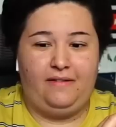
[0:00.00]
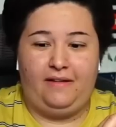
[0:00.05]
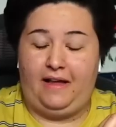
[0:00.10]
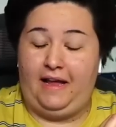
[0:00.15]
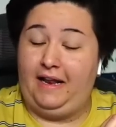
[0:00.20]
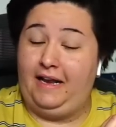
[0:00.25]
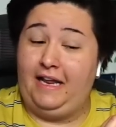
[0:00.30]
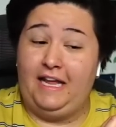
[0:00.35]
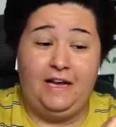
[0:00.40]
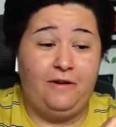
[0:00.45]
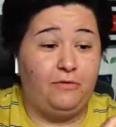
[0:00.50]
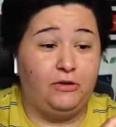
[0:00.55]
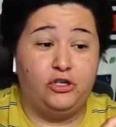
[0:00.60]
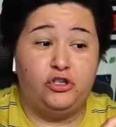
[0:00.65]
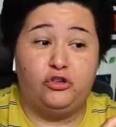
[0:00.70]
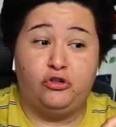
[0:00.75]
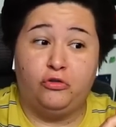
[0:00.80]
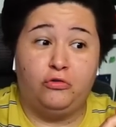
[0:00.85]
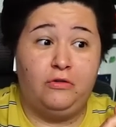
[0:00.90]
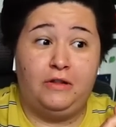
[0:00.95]
And he was
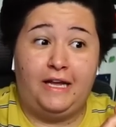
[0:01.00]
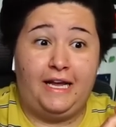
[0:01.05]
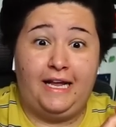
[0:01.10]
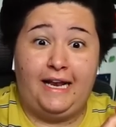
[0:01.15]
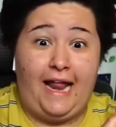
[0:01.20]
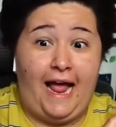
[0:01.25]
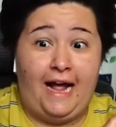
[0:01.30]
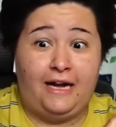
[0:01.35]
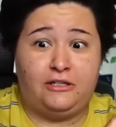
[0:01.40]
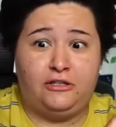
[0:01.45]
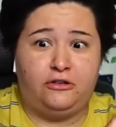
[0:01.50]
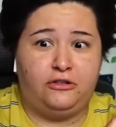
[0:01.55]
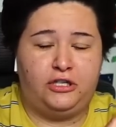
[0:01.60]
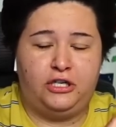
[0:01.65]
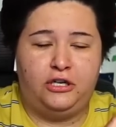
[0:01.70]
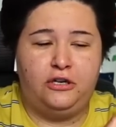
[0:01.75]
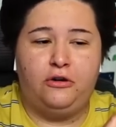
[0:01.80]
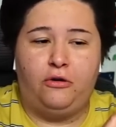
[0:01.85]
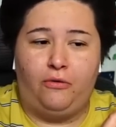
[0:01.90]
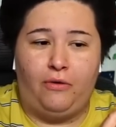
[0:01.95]
truly an actor
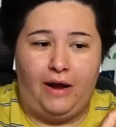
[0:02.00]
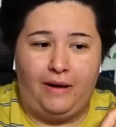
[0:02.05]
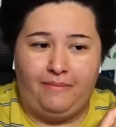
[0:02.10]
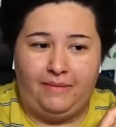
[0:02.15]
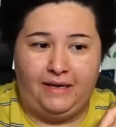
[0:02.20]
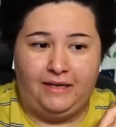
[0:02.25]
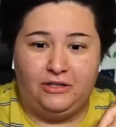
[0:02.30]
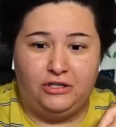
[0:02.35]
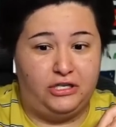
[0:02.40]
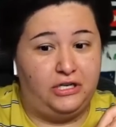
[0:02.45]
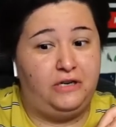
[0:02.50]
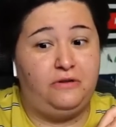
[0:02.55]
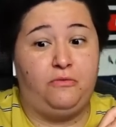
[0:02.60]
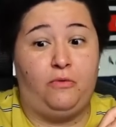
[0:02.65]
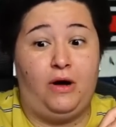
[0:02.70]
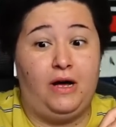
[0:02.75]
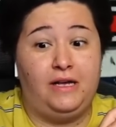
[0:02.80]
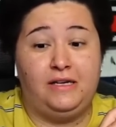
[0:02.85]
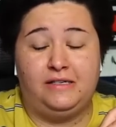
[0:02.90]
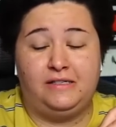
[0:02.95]
too. I mean, she
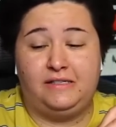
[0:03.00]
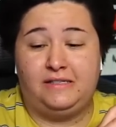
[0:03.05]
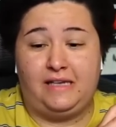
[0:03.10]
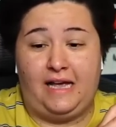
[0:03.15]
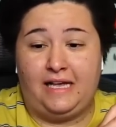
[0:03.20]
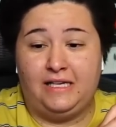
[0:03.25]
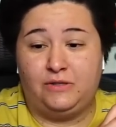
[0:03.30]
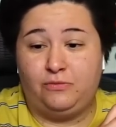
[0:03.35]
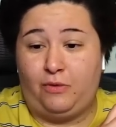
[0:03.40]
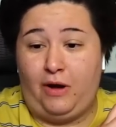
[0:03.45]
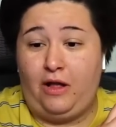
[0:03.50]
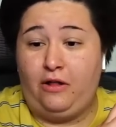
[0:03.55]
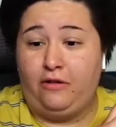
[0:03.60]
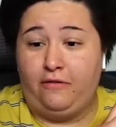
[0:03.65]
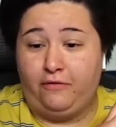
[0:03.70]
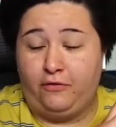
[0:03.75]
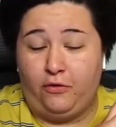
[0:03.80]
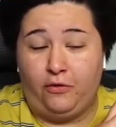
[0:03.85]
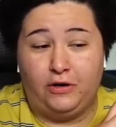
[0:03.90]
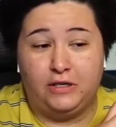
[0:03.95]
was as well,
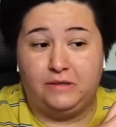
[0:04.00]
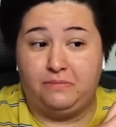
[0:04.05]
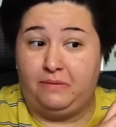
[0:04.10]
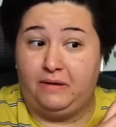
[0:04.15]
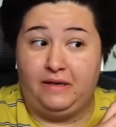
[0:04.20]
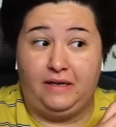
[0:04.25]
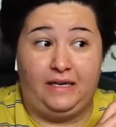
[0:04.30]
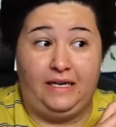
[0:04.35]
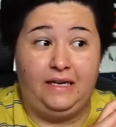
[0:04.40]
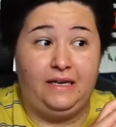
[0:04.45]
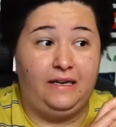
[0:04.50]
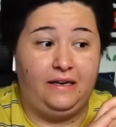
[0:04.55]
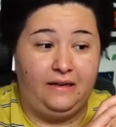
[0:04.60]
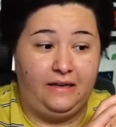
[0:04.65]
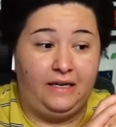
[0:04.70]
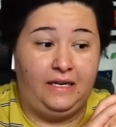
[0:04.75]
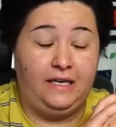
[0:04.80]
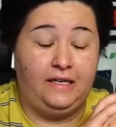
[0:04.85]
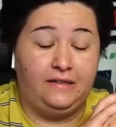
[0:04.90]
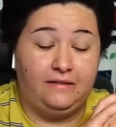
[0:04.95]
of course, but
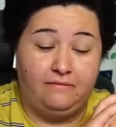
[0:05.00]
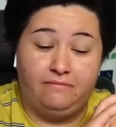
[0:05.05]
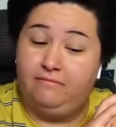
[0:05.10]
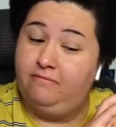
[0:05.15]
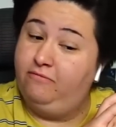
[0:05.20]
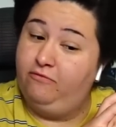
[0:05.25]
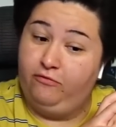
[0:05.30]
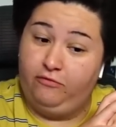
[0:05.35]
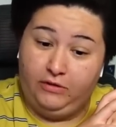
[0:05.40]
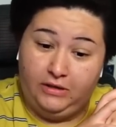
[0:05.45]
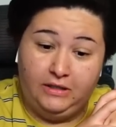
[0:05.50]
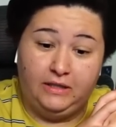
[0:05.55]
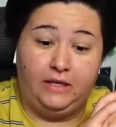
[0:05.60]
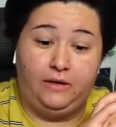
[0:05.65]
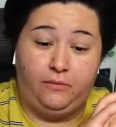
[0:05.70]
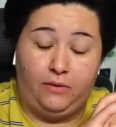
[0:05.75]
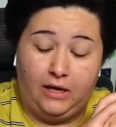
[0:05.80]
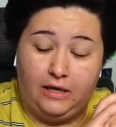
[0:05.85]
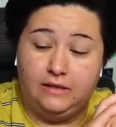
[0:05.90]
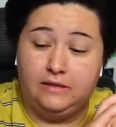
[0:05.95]
he really
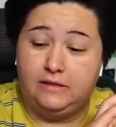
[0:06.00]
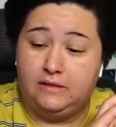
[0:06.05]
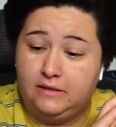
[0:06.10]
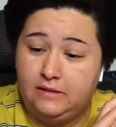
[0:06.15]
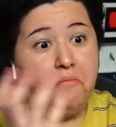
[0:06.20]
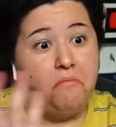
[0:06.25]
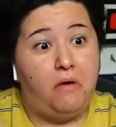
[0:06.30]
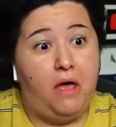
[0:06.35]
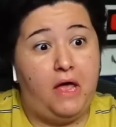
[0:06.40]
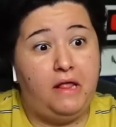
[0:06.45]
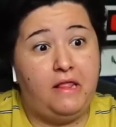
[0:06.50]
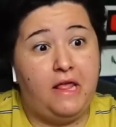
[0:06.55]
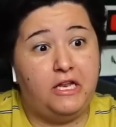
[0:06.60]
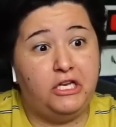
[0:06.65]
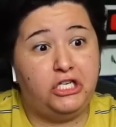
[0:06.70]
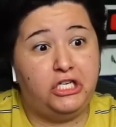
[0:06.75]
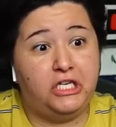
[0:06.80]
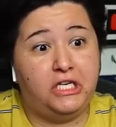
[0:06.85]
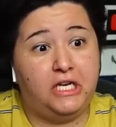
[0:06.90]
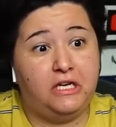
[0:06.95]
was. And then
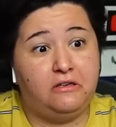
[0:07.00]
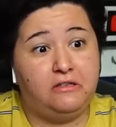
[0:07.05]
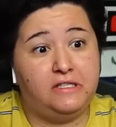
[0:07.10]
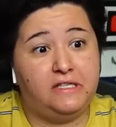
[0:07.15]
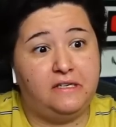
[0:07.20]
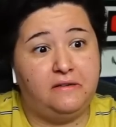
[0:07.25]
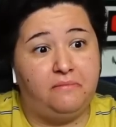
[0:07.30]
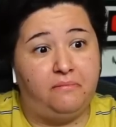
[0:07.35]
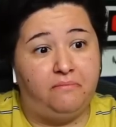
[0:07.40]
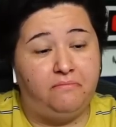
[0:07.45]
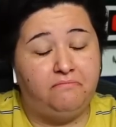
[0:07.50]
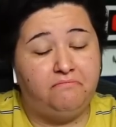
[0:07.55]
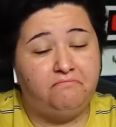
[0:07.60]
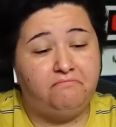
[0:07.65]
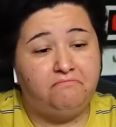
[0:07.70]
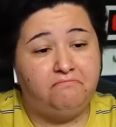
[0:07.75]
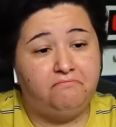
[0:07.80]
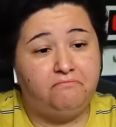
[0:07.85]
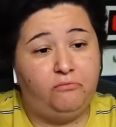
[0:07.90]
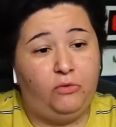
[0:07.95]
she kills him,
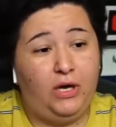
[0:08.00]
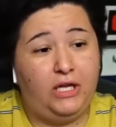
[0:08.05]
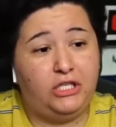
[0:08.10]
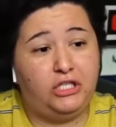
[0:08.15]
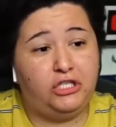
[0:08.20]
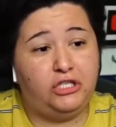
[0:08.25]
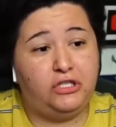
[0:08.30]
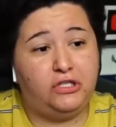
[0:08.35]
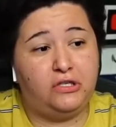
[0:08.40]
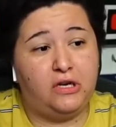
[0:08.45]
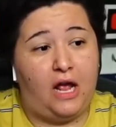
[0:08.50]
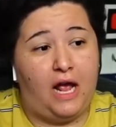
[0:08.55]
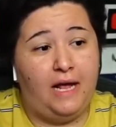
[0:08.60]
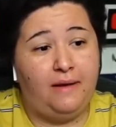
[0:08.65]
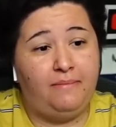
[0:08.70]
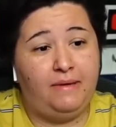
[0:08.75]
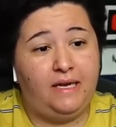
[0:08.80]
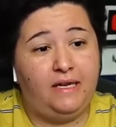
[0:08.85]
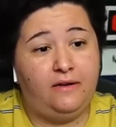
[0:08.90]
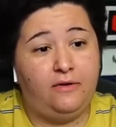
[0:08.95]
which, I
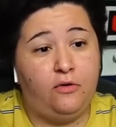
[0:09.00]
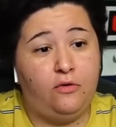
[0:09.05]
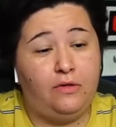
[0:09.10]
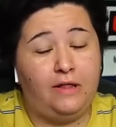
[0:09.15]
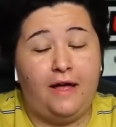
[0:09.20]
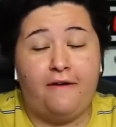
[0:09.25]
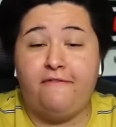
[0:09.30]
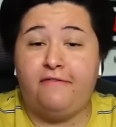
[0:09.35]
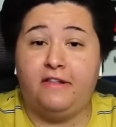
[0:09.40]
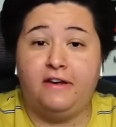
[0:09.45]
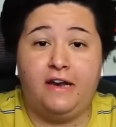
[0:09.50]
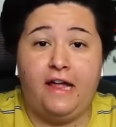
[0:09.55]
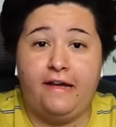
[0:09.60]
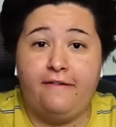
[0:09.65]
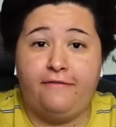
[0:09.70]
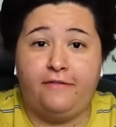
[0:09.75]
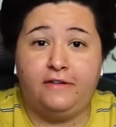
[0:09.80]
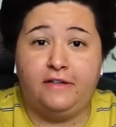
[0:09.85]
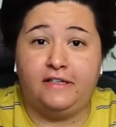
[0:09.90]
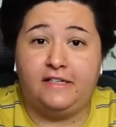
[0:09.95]
mean, who left the
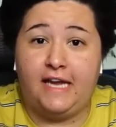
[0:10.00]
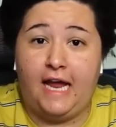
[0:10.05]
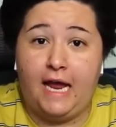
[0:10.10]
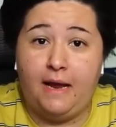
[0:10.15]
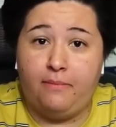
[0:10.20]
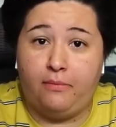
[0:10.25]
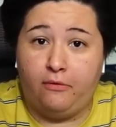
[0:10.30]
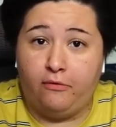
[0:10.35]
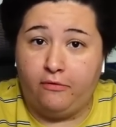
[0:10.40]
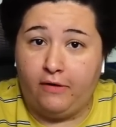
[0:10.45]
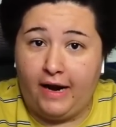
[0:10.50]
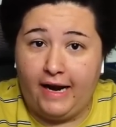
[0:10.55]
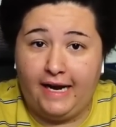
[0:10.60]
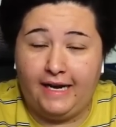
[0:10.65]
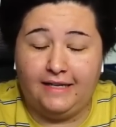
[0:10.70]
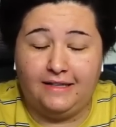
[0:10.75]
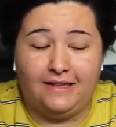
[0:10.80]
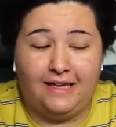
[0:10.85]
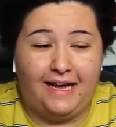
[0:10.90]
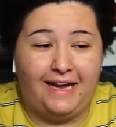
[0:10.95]
knife on the table,
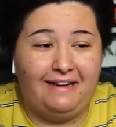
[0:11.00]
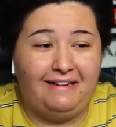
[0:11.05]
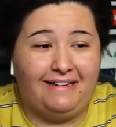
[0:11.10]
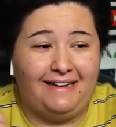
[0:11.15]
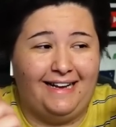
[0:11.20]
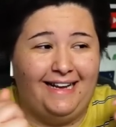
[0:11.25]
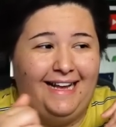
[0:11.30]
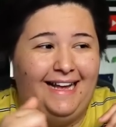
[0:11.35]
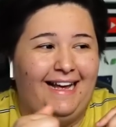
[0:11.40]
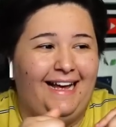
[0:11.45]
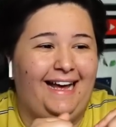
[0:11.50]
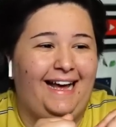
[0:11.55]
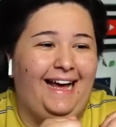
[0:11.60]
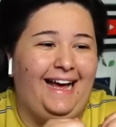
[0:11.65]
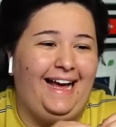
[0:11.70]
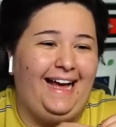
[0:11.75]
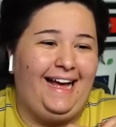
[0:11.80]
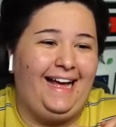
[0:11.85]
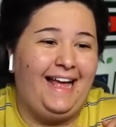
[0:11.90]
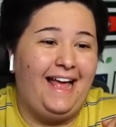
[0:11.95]
right? Like,
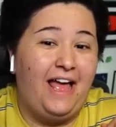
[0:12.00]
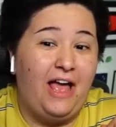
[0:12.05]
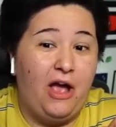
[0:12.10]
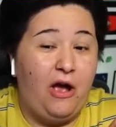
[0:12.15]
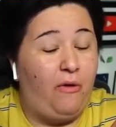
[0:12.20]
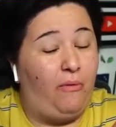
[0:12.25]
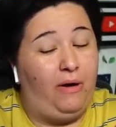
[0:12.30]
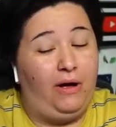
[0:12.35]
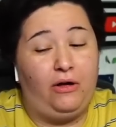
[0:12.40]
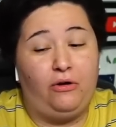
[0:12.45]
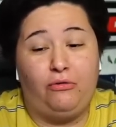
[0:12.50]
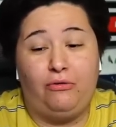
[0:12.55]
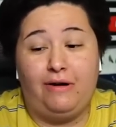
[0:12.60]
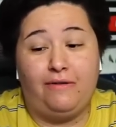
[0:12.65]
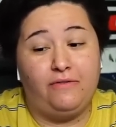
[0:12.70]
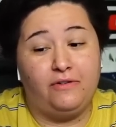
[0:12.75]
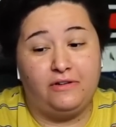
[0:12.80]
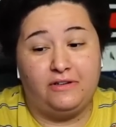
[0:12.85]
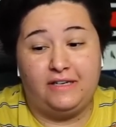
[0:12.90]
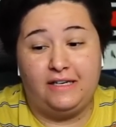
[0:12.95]
well,
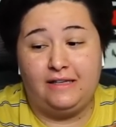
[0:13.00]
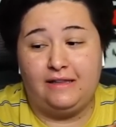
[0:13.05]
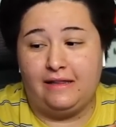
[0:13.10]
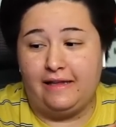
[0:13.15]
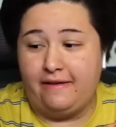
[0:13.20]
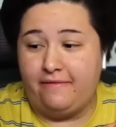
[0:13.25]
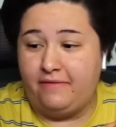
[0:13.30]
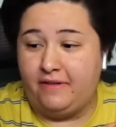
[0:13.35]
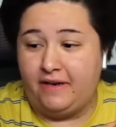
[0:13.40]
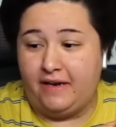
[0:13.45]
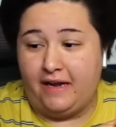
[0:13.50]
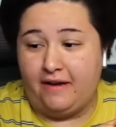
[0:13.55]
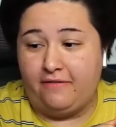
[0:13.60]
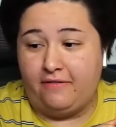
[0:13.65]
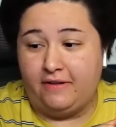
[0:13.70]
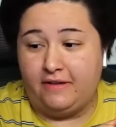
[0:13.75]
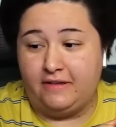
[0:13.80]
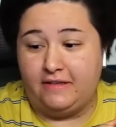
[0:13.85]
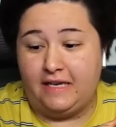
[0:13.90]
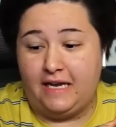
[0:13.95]
whoever did leave the knife
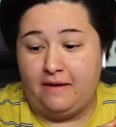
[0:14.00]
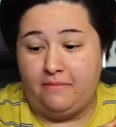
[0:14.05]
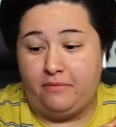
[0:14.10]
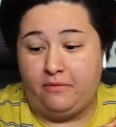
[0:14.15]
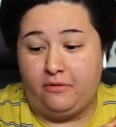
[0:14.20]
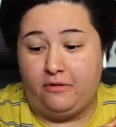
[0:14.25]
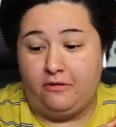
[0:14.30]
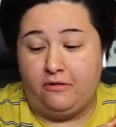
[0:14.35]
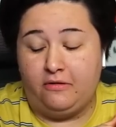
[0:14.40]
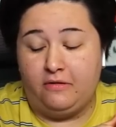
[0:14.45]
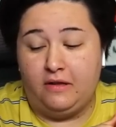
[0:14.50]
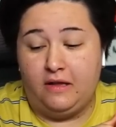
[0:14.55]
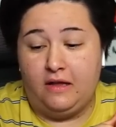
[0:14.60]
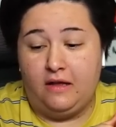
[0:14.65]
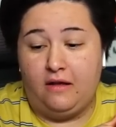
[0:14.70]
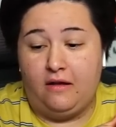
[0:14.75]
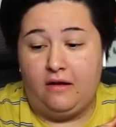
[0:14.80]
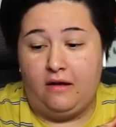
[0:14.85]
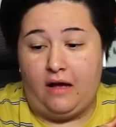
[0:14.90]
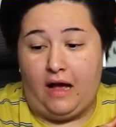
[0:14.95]
on the table,
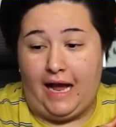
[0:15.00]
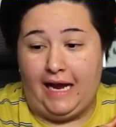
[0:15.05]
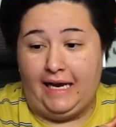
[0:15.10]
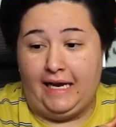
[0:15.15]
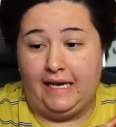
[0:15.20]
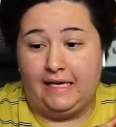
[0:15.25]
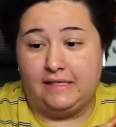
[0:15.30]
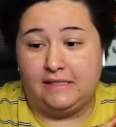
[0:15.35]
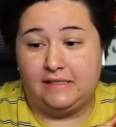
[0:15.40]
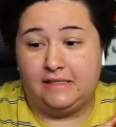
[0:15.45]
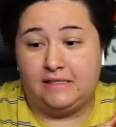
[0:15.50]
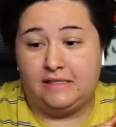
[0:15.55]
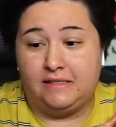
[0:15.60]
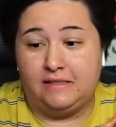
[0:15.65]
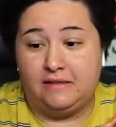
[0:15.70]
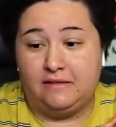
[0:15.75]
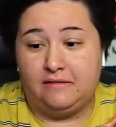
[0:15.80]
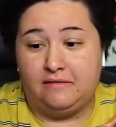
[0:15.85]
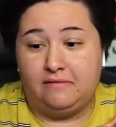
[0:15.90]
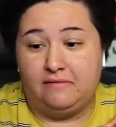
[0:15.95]
I guess
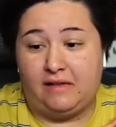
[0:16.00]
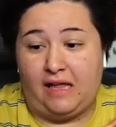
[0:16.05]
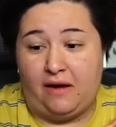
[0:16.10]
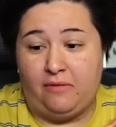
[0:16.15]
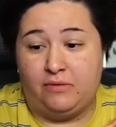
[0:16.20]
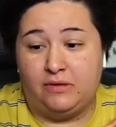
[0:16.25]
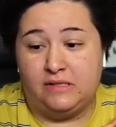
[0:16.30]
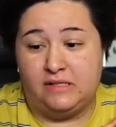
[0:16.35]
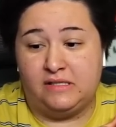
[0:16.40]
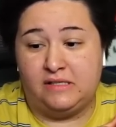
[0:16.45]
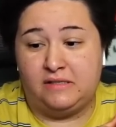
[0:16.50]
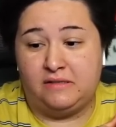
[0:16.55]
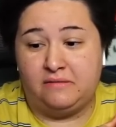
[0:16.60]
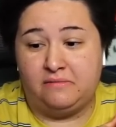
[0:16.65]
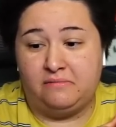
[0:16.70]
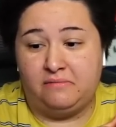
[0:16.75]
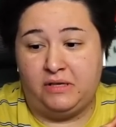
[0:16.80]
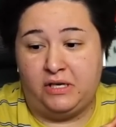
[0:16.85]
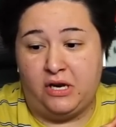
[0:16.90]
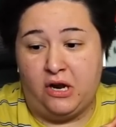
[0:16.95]
that was,
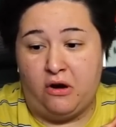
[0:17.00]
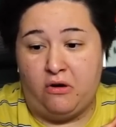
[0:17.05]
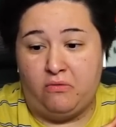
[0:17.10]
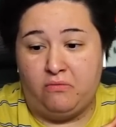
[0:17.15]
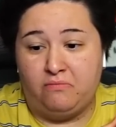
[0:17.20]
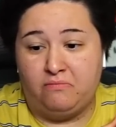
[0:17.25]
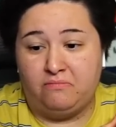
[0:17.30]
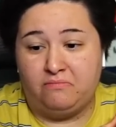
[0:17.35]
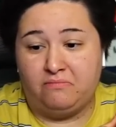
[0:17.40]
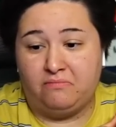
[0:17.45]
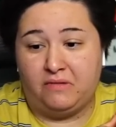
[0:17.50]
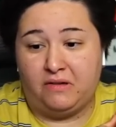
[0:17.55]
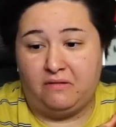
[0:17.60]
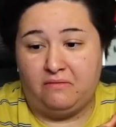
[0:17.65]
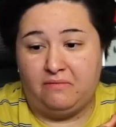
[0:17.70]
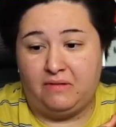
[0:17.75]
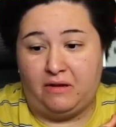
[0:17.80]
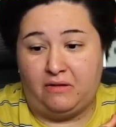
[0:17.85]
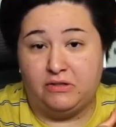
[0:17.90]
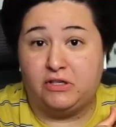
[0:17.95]
you know,
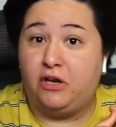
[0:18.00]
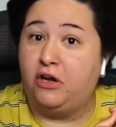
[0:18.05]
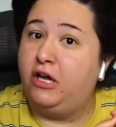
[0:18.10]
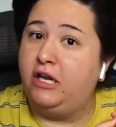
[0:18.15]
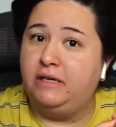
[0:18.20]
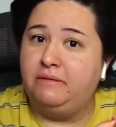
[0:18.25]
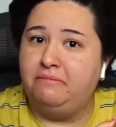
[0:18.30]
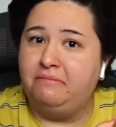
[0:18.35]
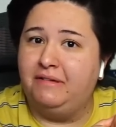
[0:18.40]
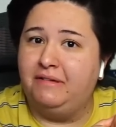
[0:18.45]
that was good.